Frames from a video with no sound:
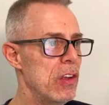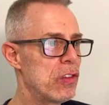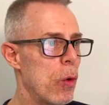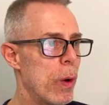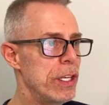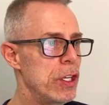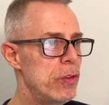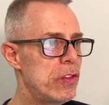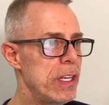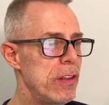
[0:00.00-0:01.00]
So when you
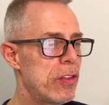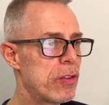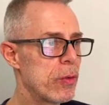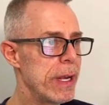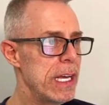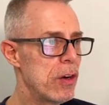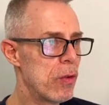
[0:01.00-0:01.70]
see three in a